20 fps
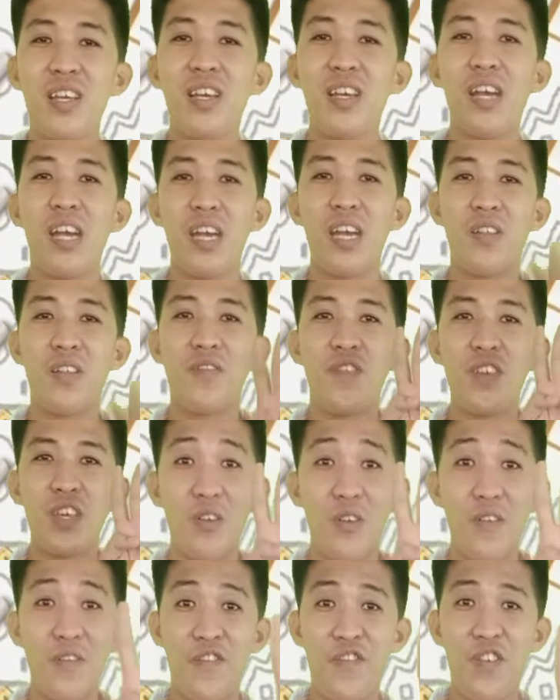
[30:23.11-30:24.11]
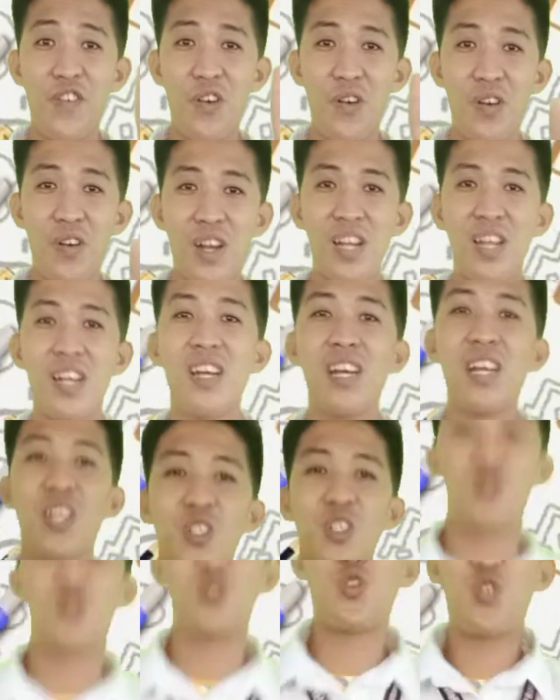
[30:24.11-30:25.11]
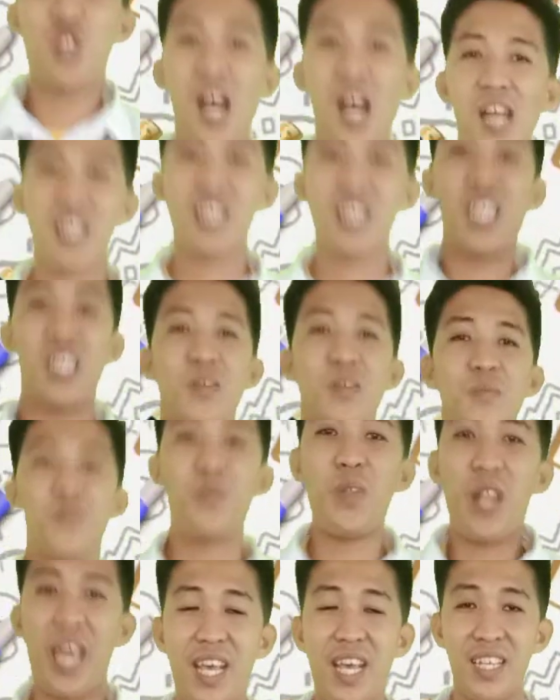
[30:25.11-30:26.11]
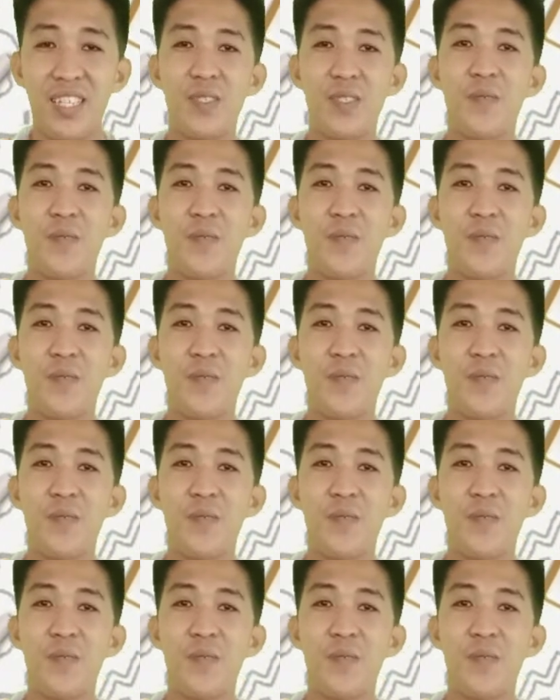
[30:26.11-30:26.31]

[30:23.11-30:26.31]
And figure 4, jog in place.